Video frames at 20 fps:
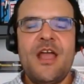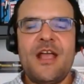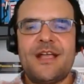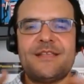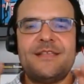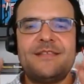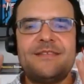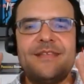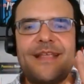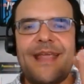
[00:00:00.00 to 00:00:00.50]

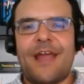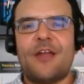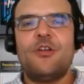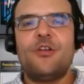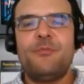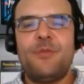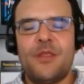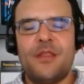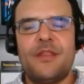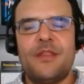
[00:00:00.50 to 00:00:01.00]
Because this
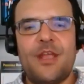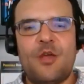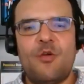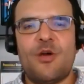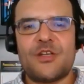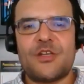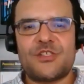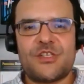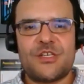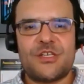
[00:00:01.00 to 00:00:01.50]
accountability
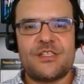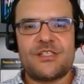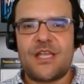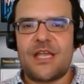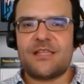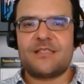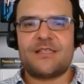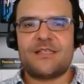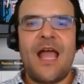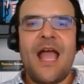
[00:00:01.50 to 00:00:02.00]
question
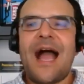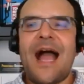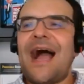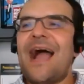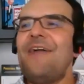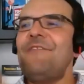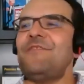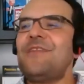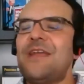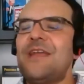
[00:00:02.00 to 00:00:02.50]
is
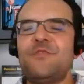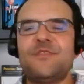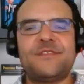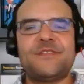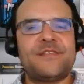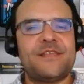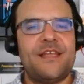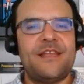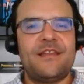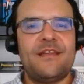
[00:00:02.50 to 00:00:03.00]
I've never
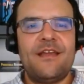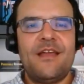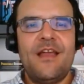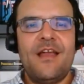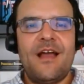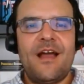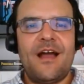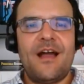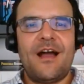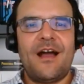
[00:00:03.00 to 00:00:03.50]
seen
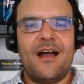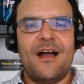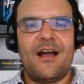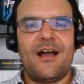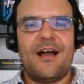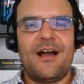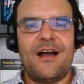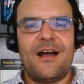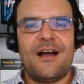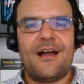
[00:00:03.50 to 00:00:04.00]

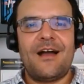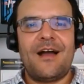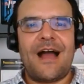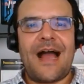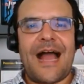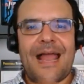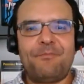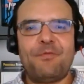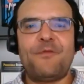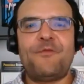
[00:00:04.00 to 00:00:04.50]
a
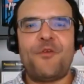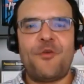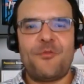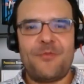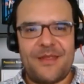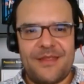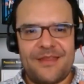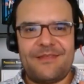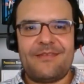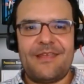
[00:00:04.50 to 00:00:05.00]
high
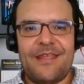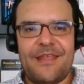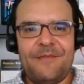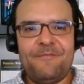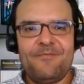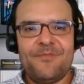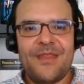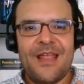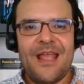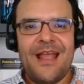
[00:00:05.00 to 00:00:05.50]
performing
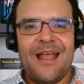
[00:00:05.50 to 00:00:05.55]
team